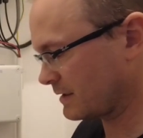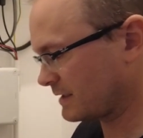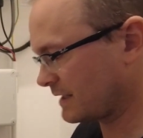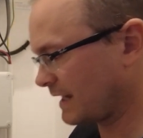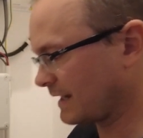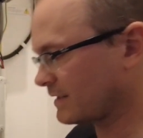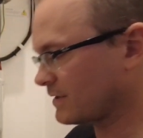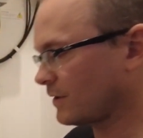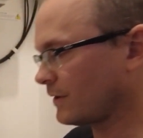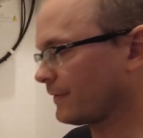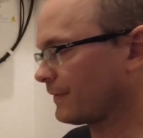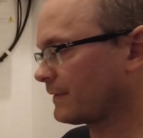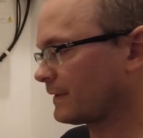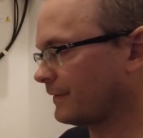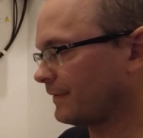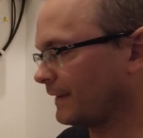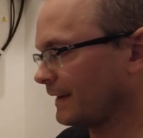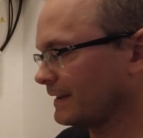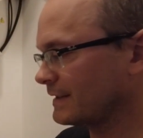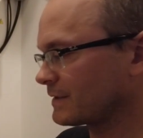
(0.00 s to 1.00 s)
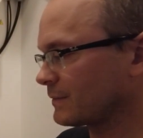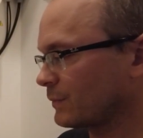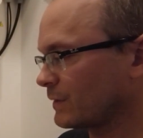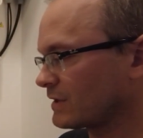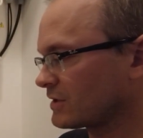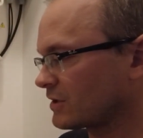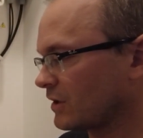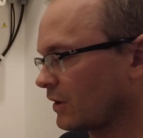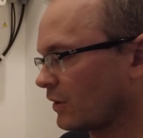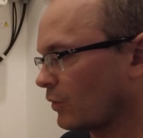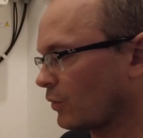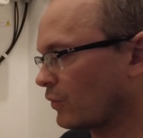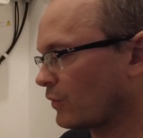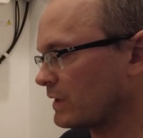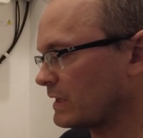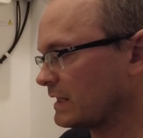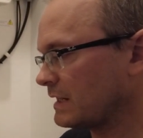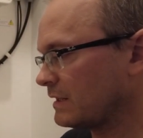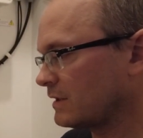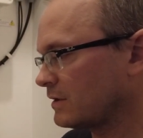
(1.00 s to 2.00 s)
ticked off the things which are
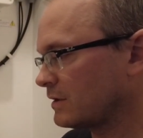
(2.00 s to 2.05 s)
already